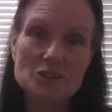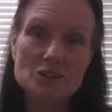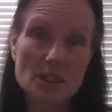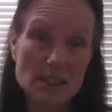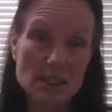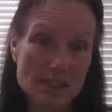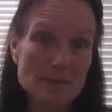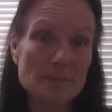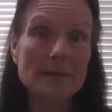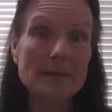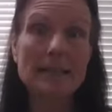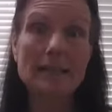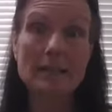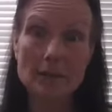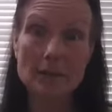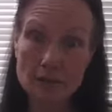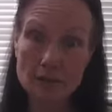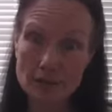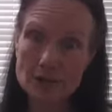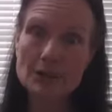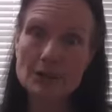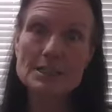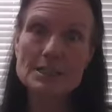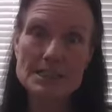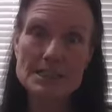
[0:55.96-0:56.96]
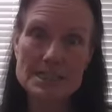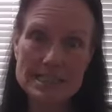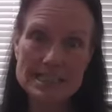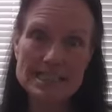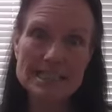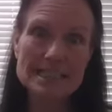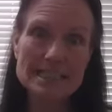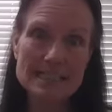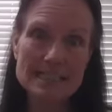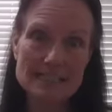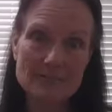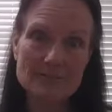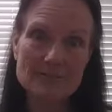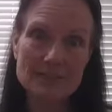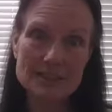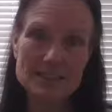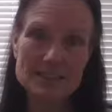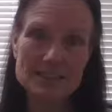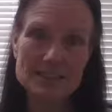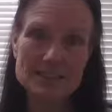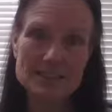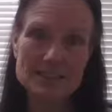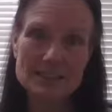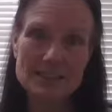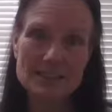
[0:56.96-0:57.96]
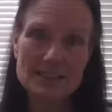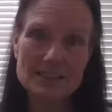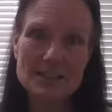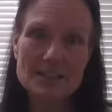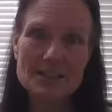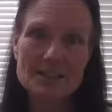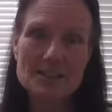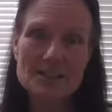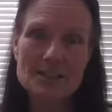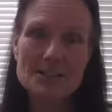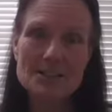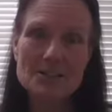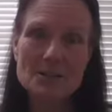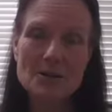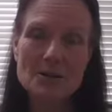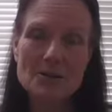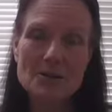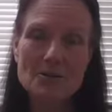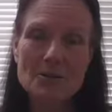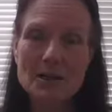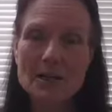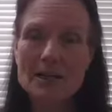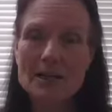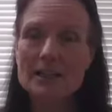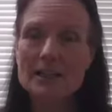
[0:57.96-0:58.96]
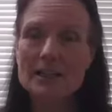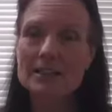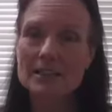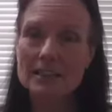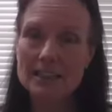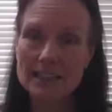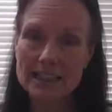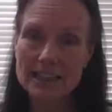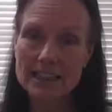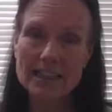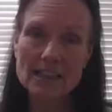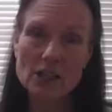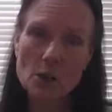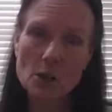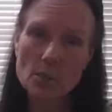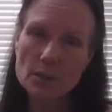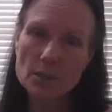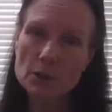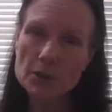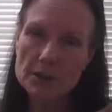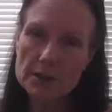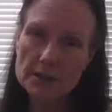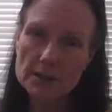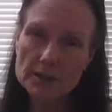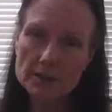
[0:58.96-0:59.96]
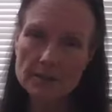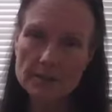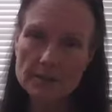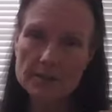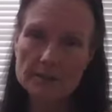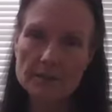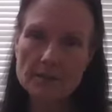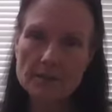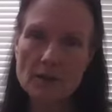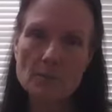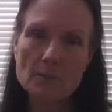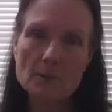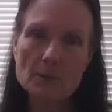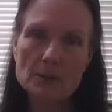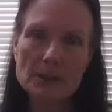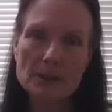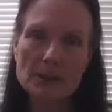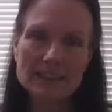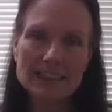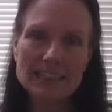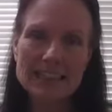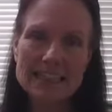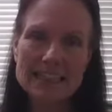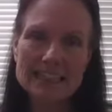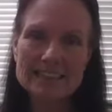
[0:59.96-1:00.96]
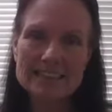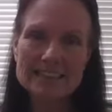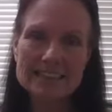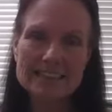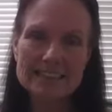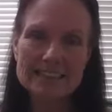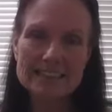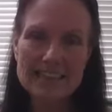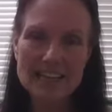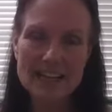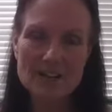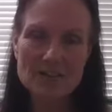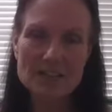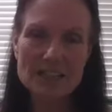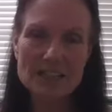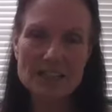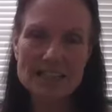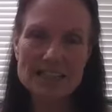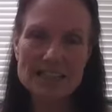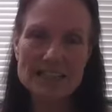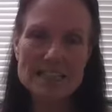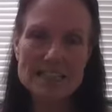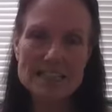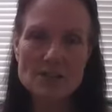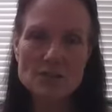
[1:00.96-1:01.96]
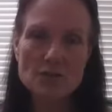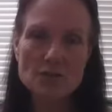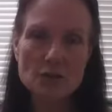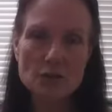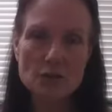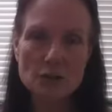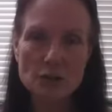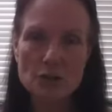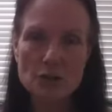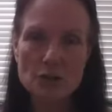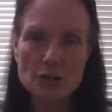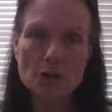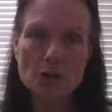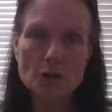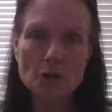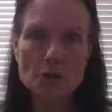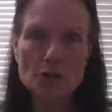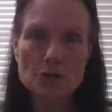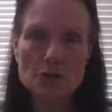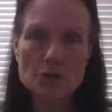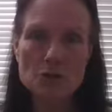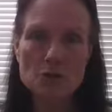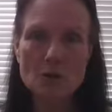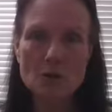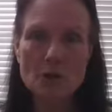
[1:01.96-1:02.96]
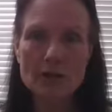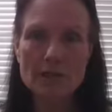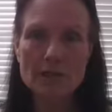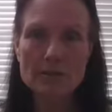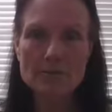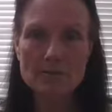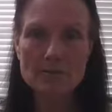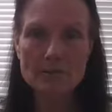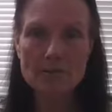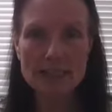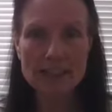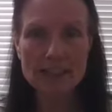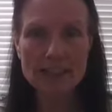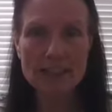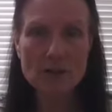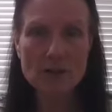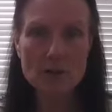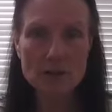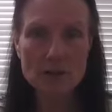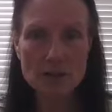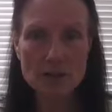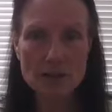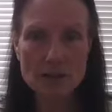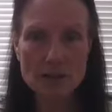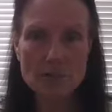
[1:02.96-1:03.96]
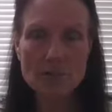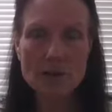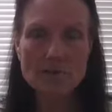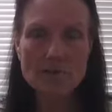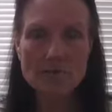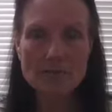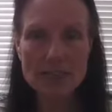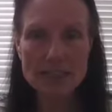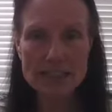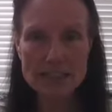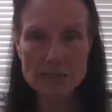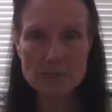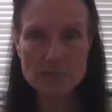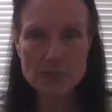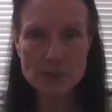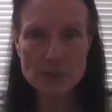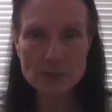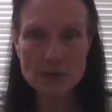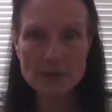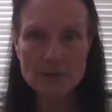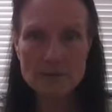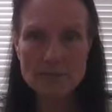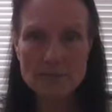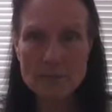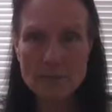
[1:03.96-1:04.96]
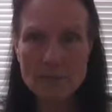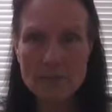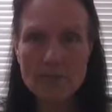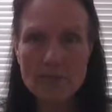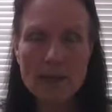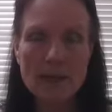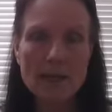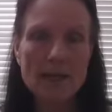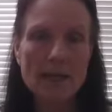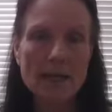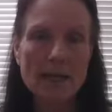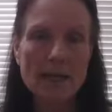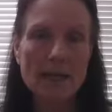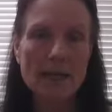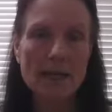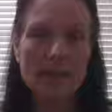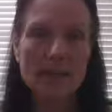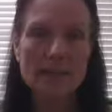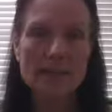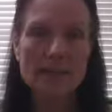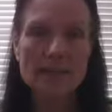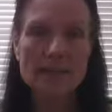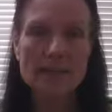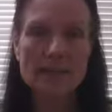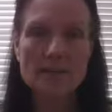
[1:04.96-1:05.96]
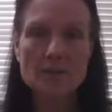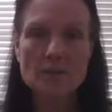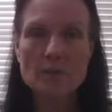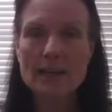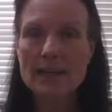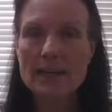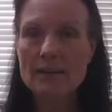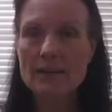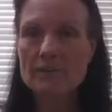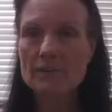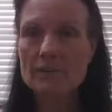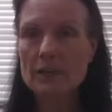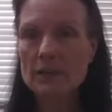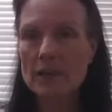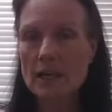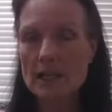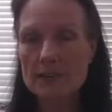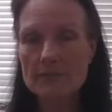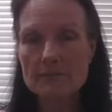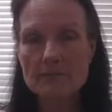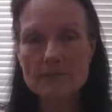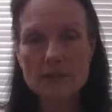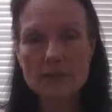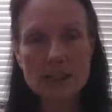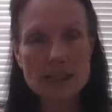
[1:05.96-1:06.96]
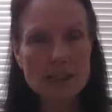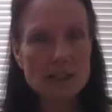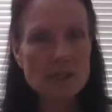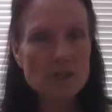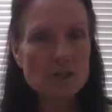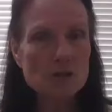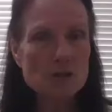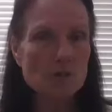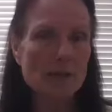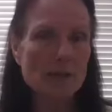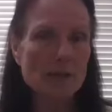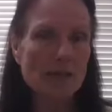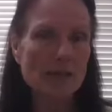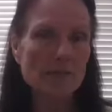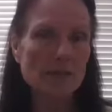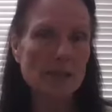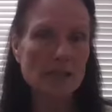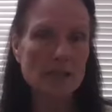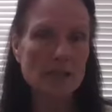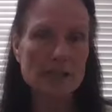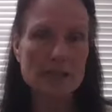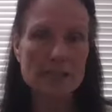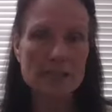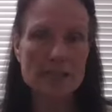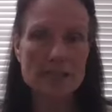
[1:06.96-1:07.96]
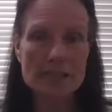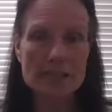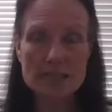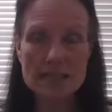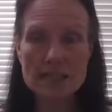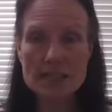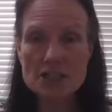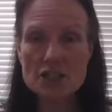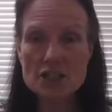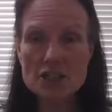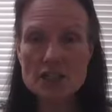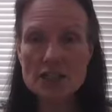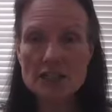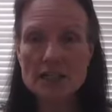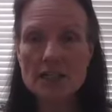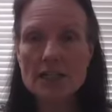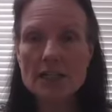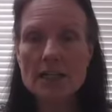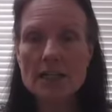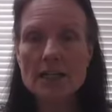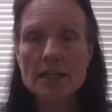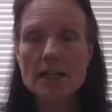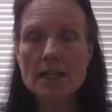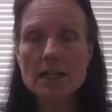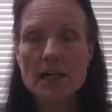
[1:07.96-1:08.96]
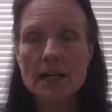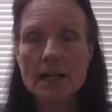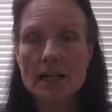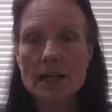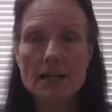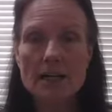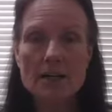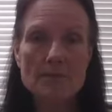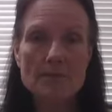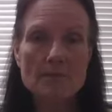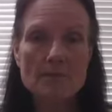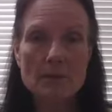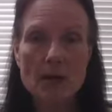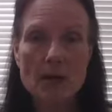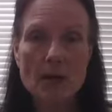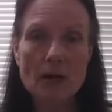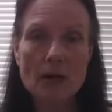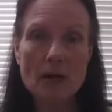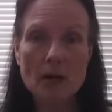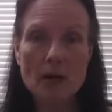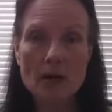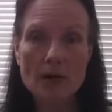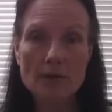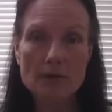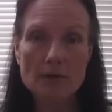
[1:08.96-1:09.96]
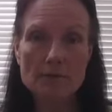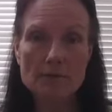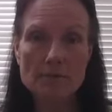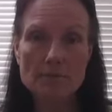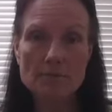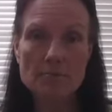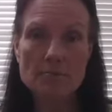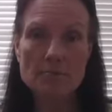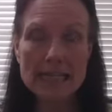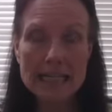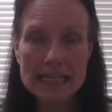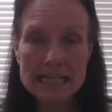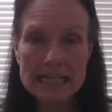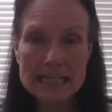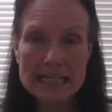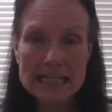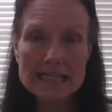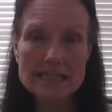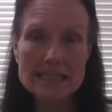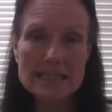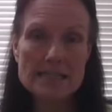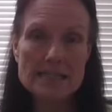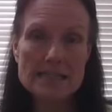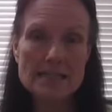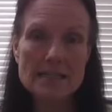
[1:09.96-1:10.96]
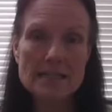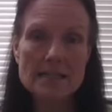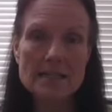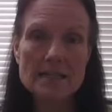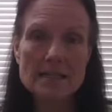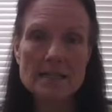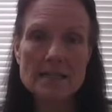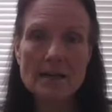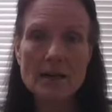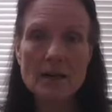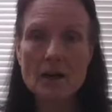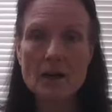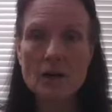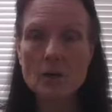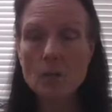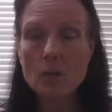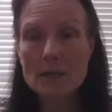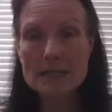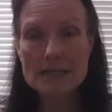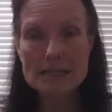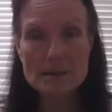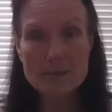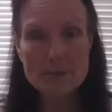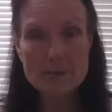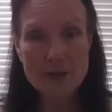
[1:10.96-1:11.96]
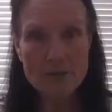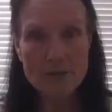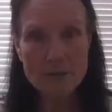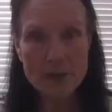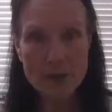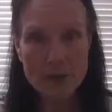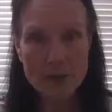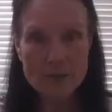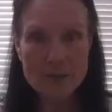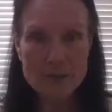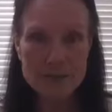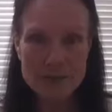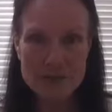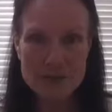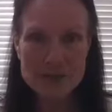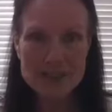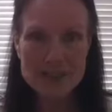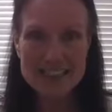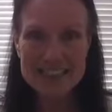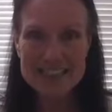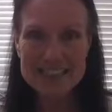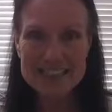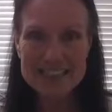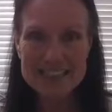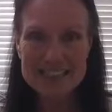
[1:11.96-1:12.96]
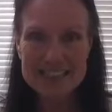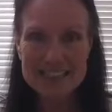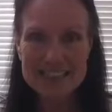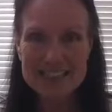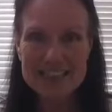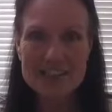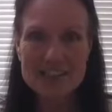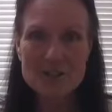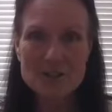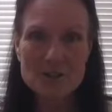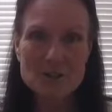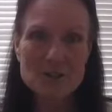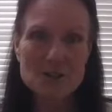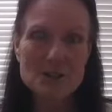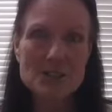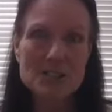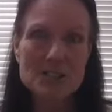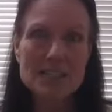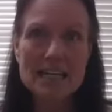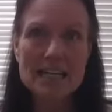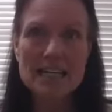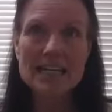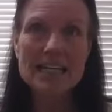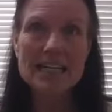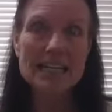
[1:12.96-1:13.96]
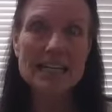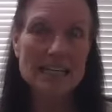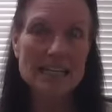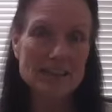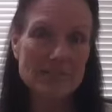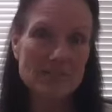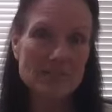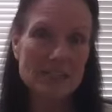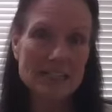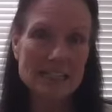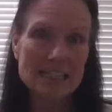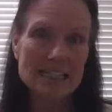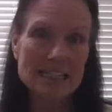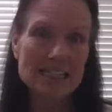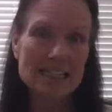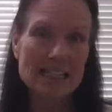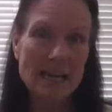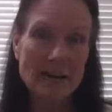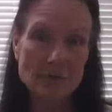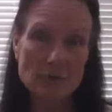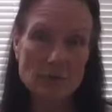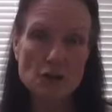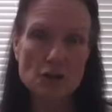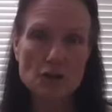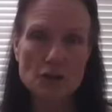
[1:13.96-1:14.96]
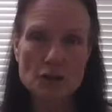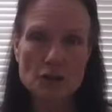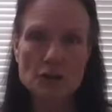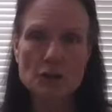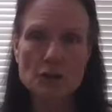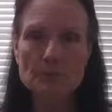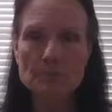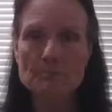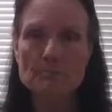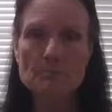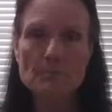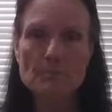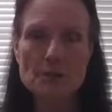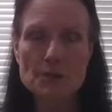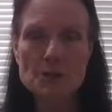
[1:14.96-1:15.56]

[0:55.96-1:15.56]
Trust me, you're going to see a difference. So again, I'll put the link down in this for to go to our Lymphatic Health Club on Facebook, and we have a lot of videos. We have a lot of discussion. Our meetings are once a month on Thursday evening, afternoon.